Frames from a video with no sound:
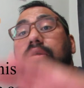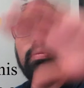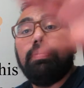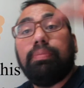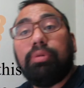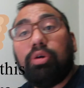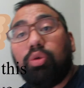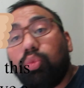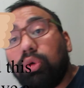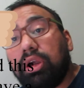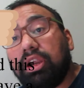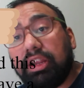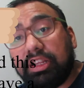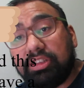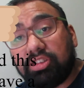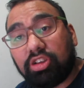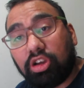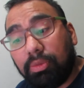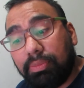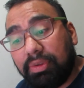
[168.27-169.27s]
but where
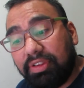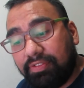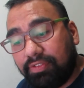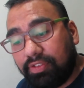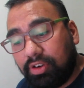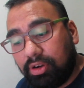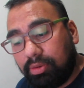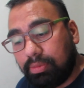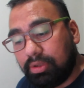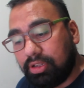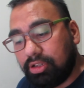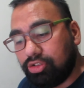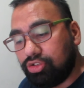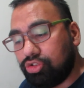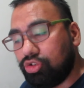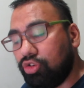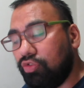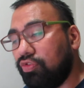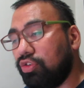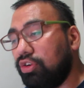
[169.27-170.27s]
it's coming from.
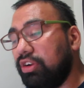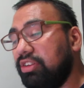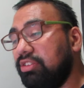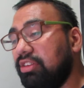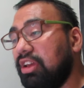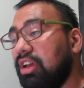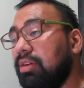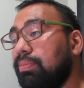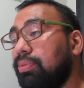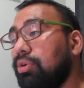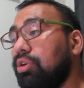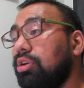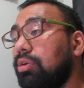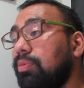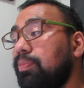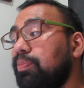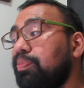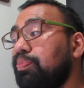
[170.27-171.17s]
So for example,